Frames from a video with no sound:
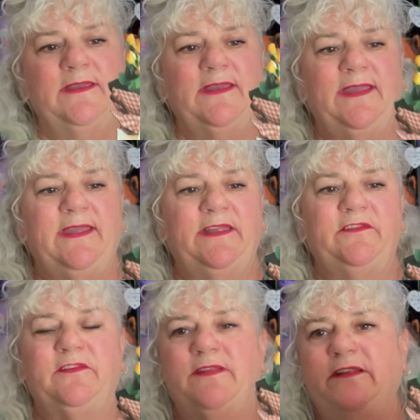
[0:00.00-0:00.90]

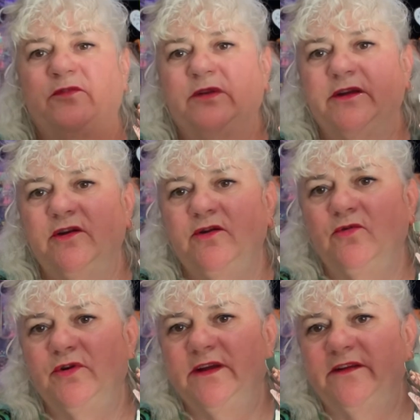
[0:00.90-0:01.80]
and that's really cute.
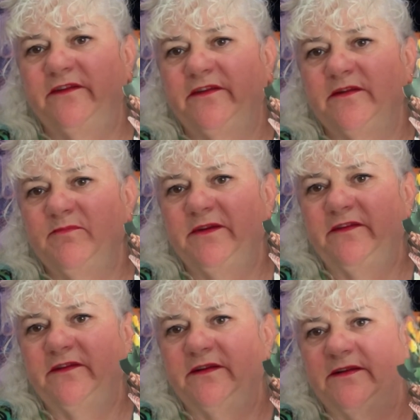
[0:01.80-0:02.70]
Or you can just simply
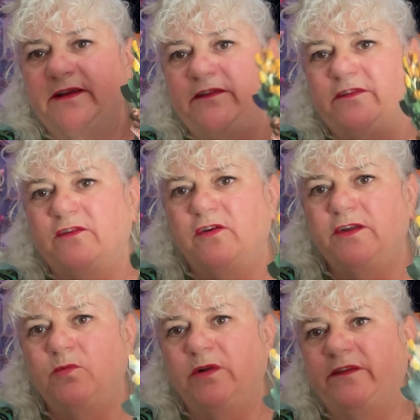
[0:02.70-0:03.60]
sit it
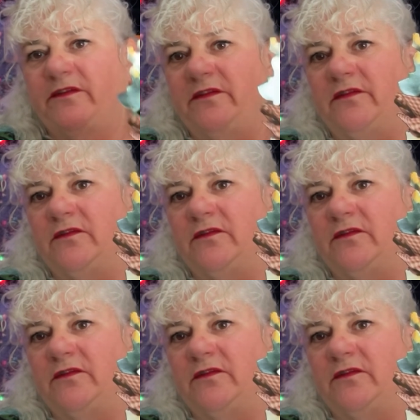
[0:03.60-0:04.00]
inside. Once this is